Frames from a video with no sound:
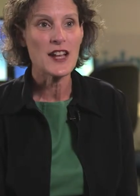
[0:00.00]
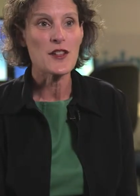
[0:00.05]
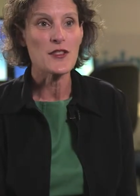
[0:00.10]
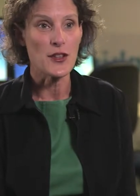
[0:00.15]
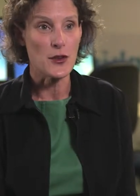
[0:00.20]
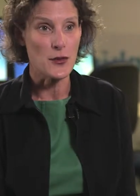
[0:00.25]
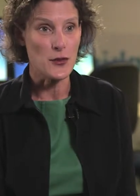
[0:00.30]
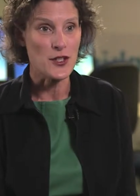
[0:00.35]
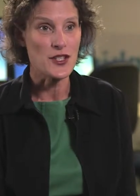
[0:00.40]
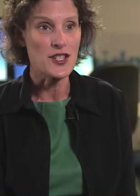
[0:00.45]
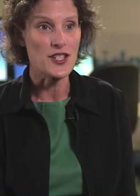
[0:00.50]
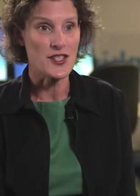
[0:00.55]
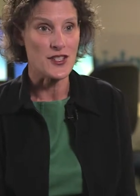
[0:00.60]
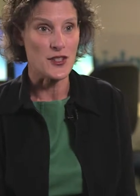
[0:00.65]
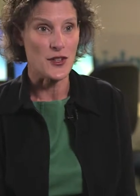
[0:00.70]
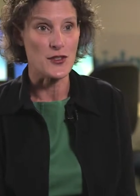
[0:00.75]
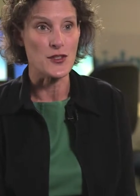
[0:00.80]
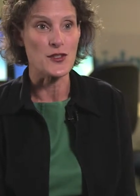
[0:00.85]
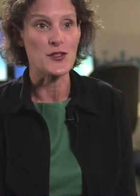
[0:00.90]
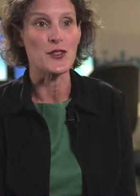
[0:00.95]
the auditors are
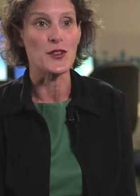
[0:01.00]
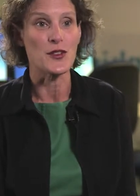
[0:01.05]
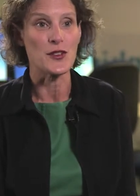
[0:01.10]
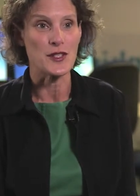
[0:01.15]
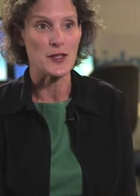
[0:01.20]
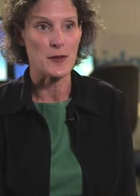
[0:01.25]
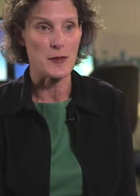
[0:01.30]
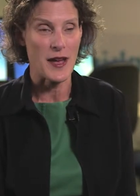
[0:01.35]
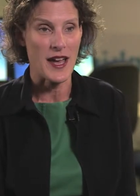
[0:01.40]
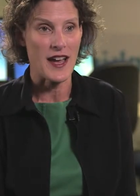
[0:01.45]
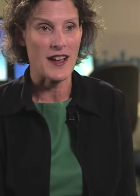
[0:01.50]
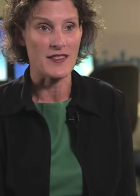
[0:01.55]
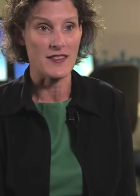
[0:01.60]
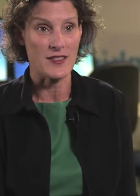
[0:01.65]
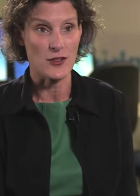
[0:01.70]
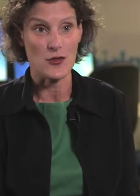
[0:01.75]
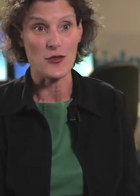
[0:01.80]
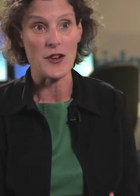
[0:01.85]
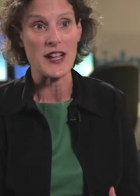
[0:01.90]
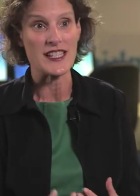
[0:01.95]
concerned about
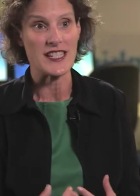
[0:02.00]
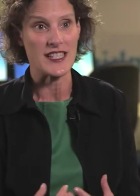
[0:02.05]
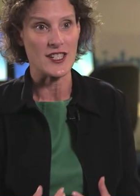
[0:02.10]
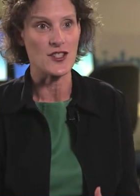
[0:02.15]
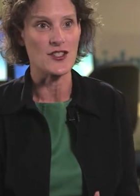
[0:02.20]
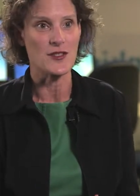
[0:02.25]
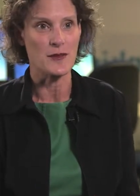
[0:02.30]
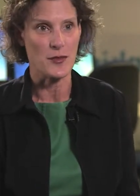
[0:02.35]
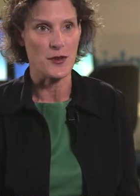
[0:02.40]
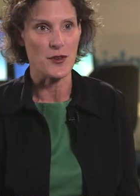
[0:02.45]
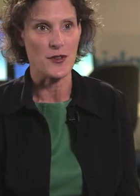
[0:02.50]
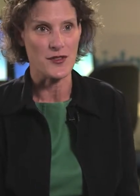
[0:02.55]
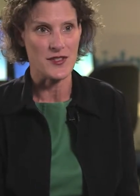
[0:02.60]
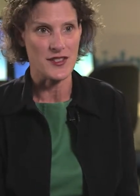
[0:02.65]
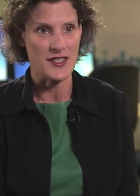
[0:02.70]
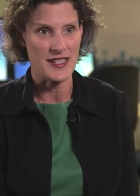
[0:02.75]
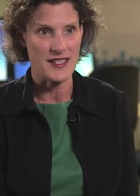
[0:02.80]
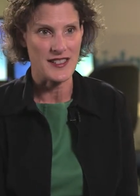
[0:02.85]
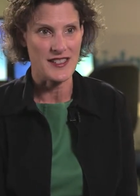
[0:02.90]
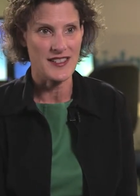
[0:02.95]
the transition
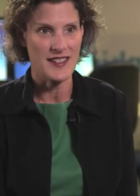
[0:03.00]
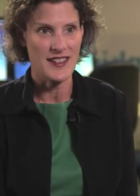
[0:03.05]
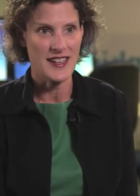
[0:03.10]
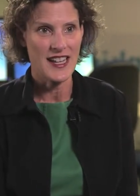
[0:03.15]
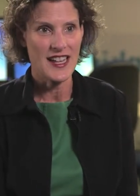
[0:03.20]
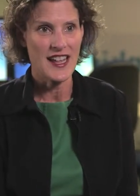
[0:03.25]
process.